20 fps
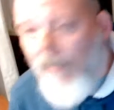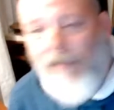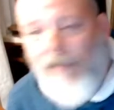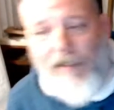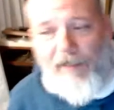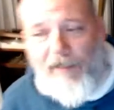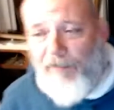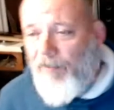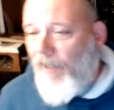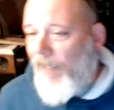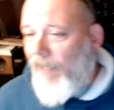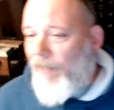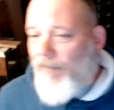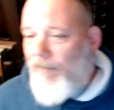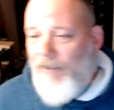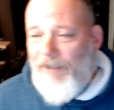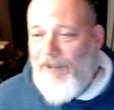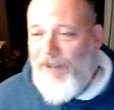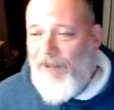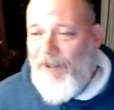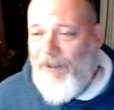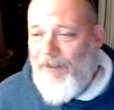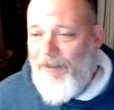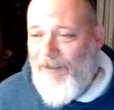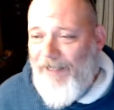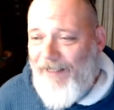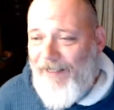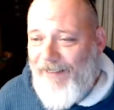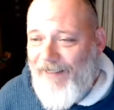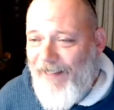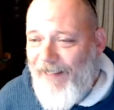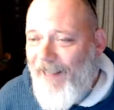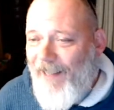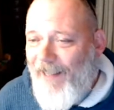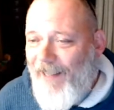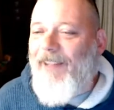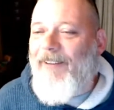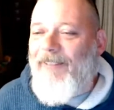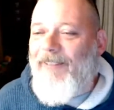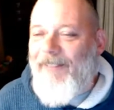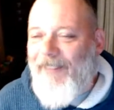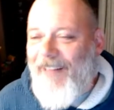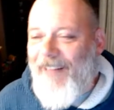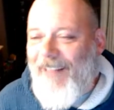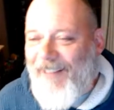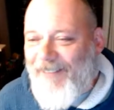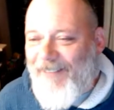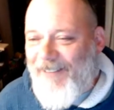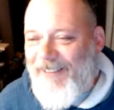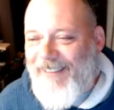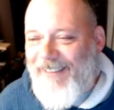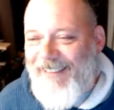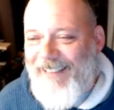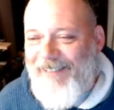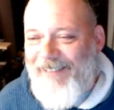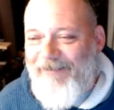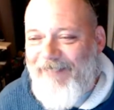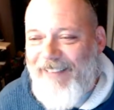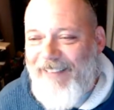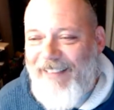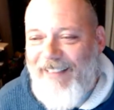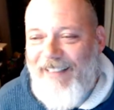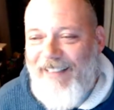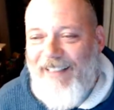Lead pipes and all, right? Hey, Ray, what's up?